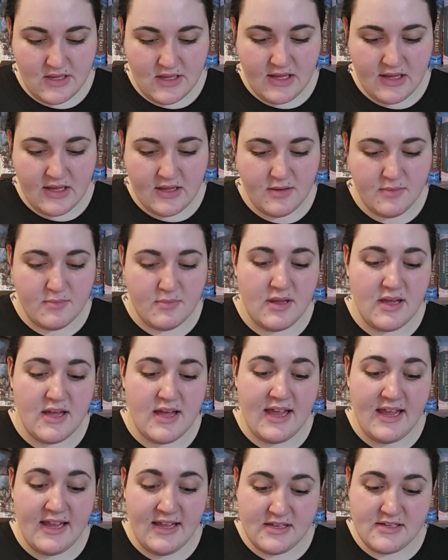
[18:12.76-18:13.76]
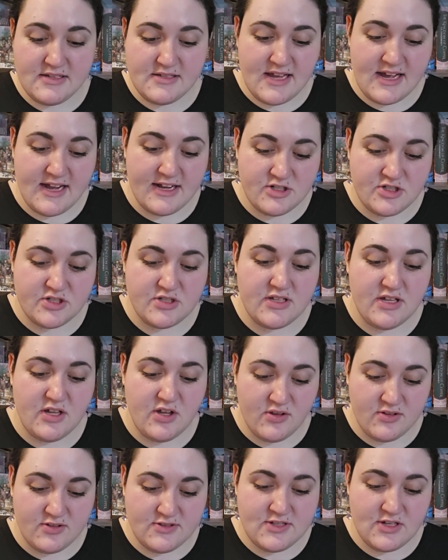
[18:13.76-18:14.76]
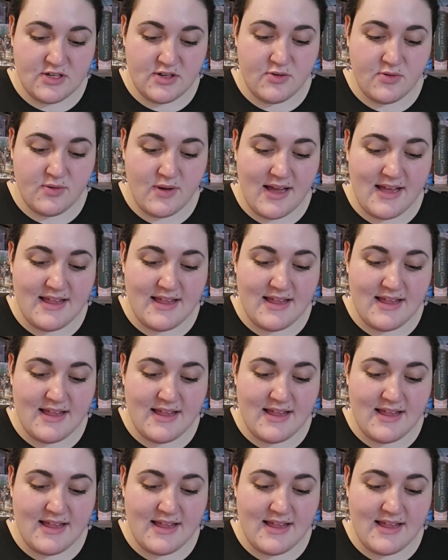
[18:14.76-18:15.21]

Um, and actually, also,